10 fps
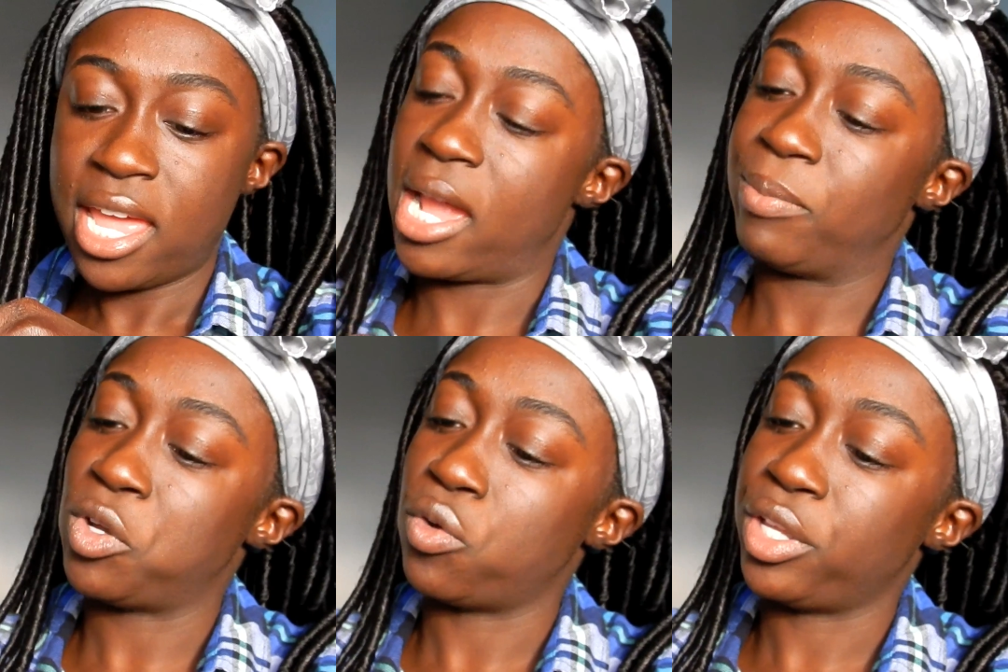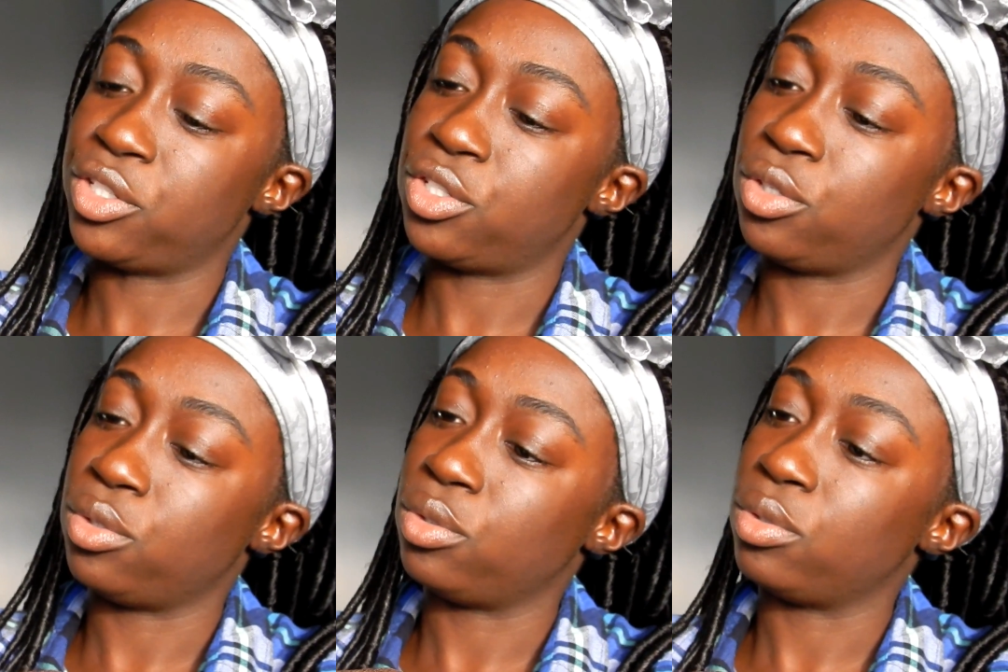I'm going
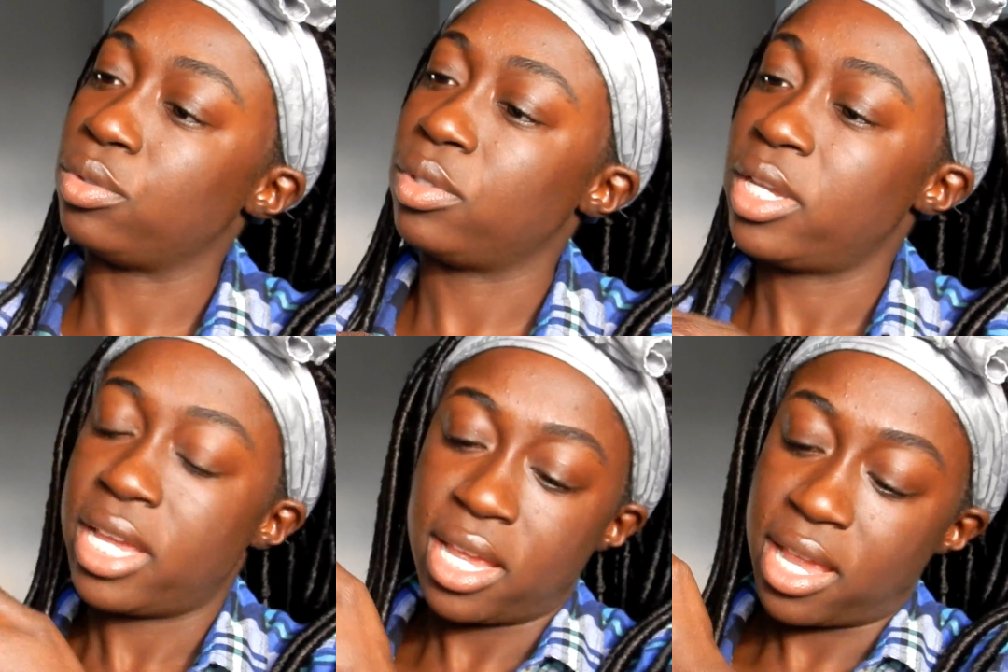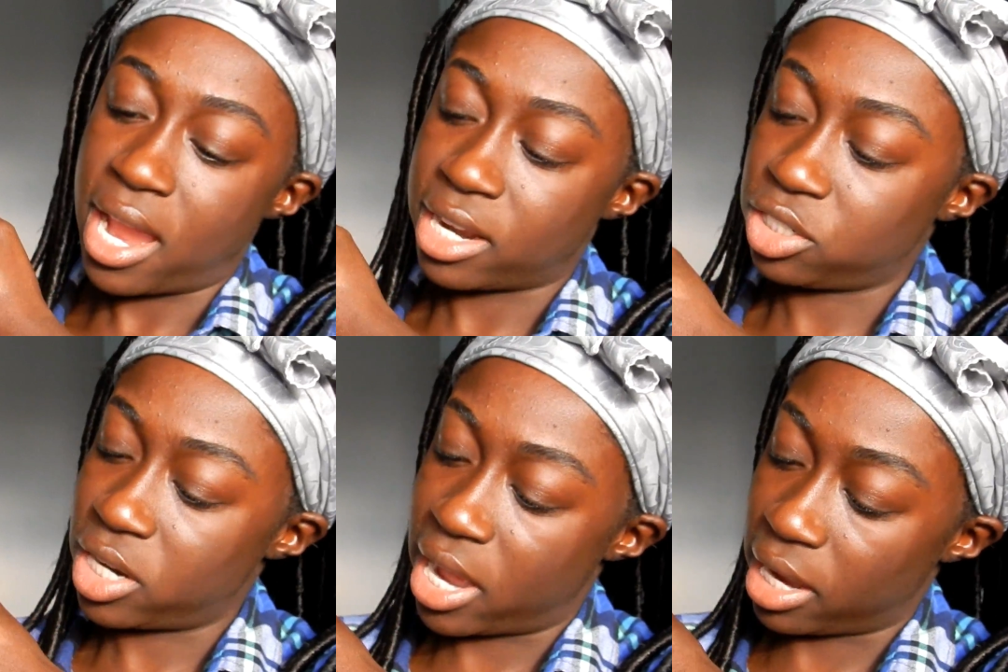to
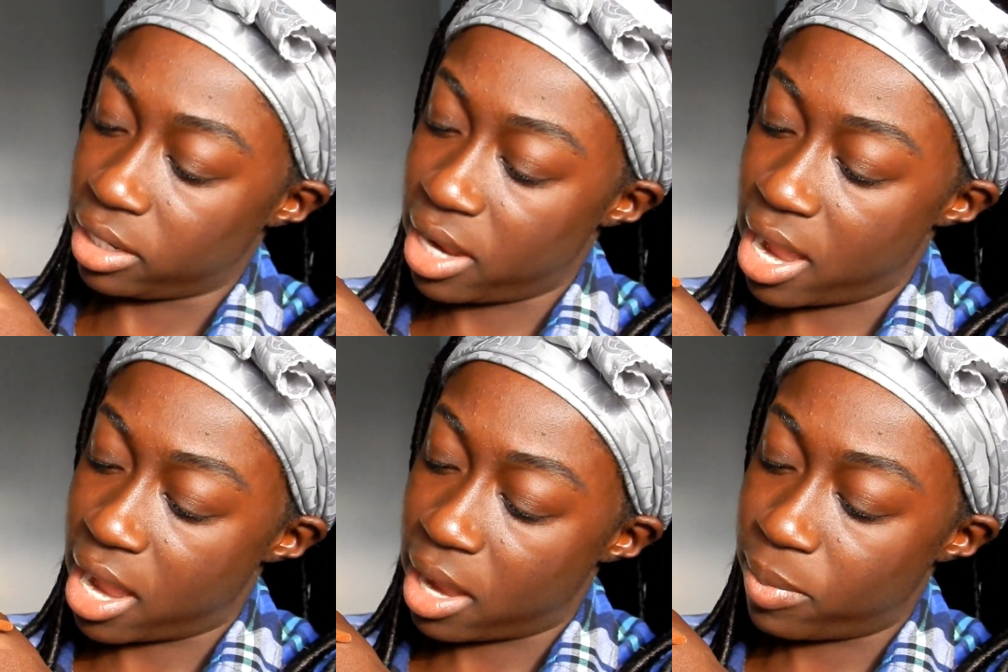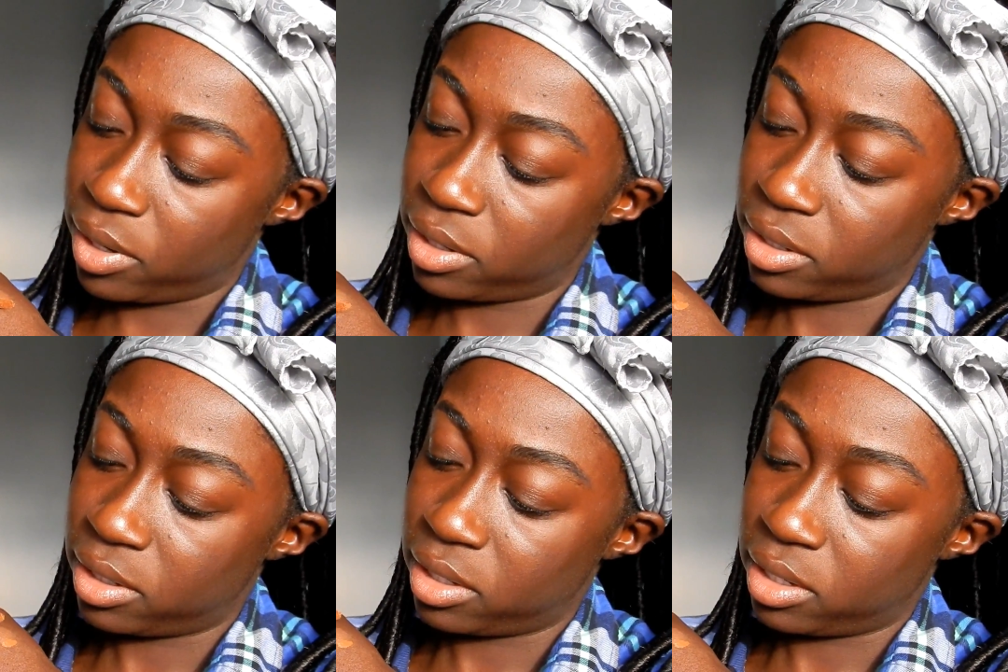#dab
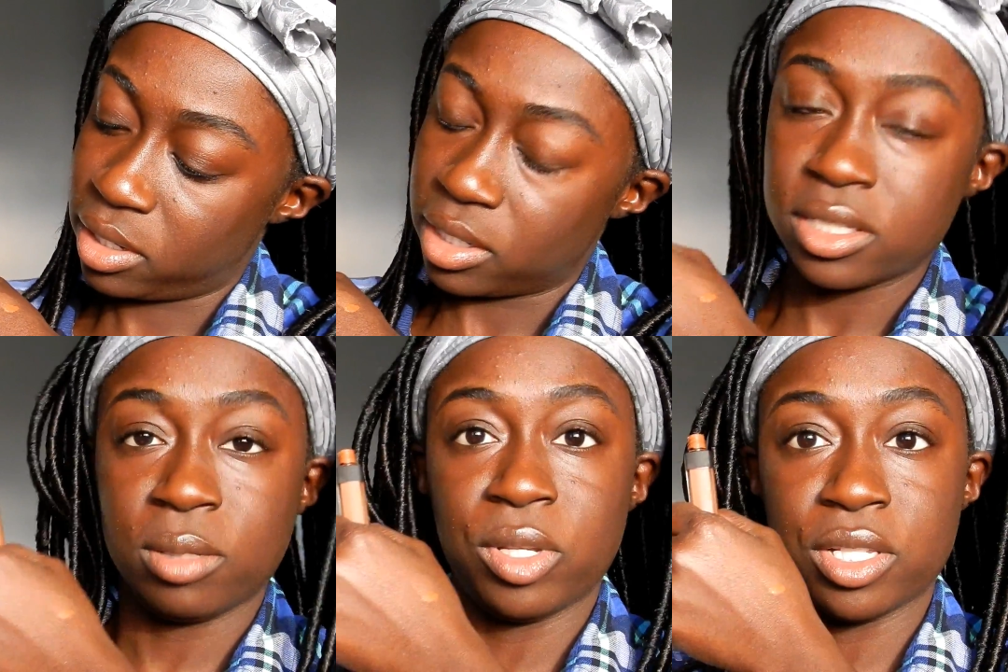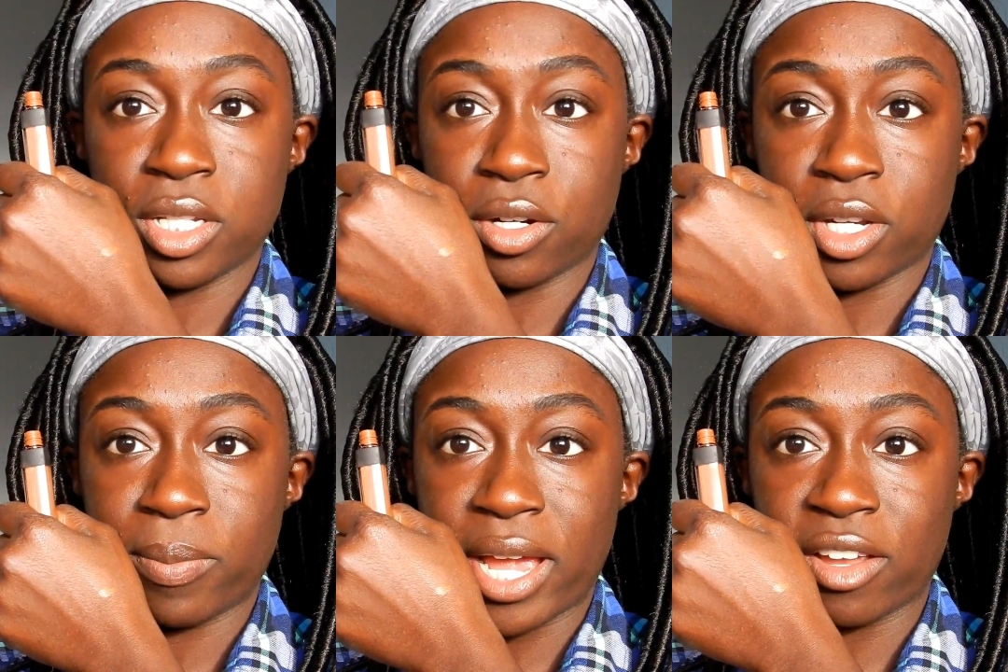some concealer
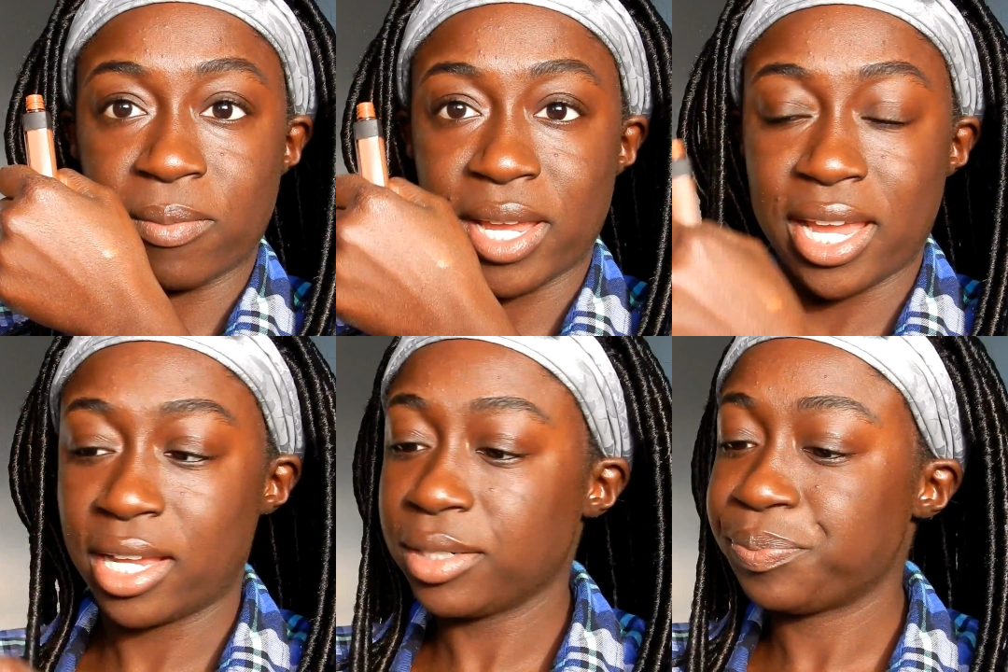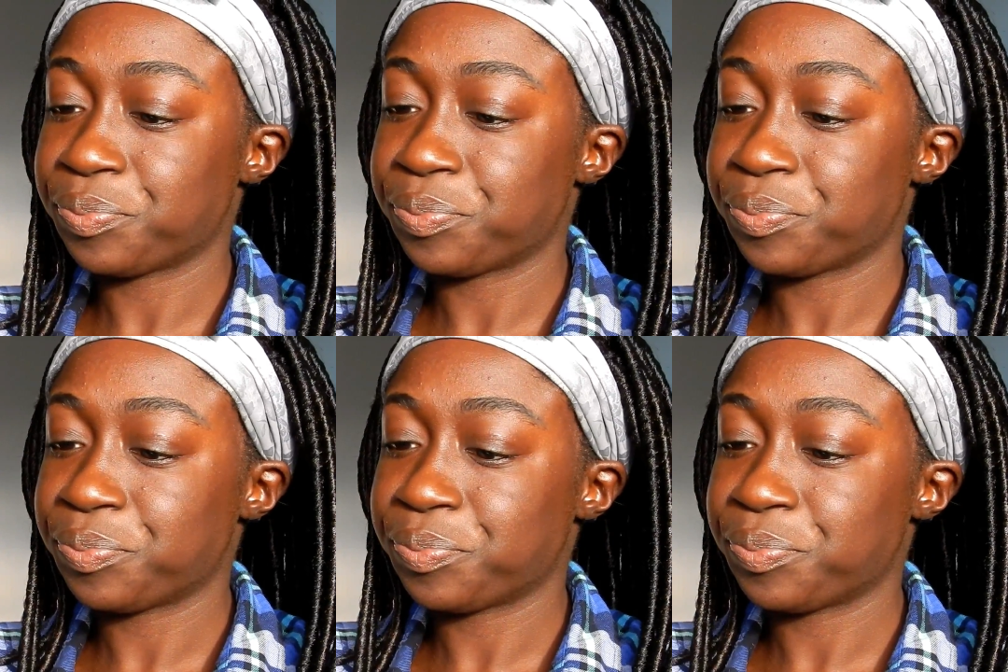on the back of my hand.